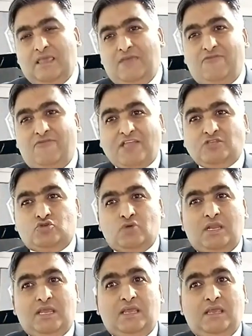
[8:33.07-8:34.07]

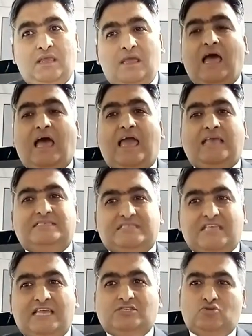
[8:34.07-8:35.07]
eventually I
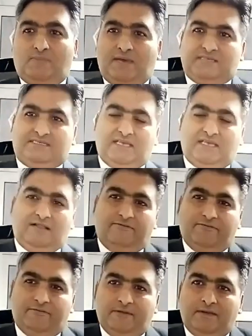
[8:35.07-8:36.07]
said to myself,
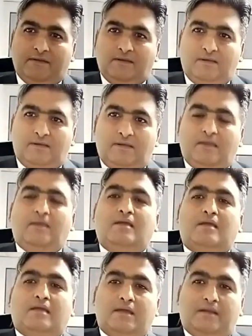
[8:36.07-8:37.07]

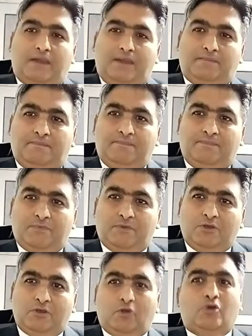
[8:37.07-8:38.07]
Kareem,
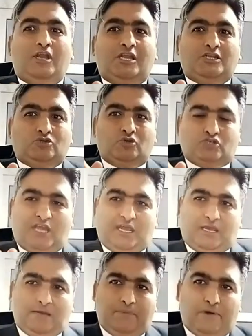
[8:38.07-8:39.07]
you need to
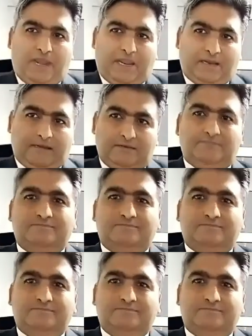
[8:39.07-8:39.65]
take a break.